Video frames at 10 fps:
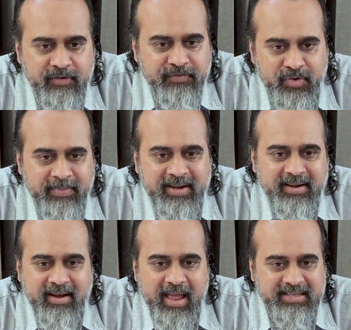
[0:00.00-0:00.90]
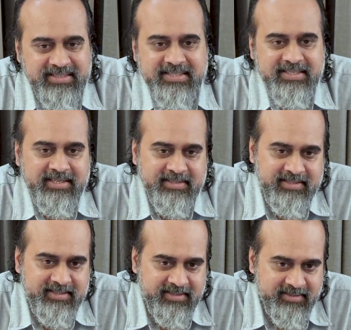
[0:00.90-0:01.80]
of human
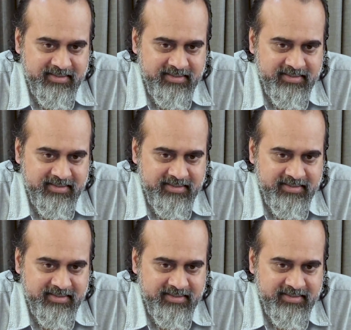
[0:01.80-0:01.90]
existence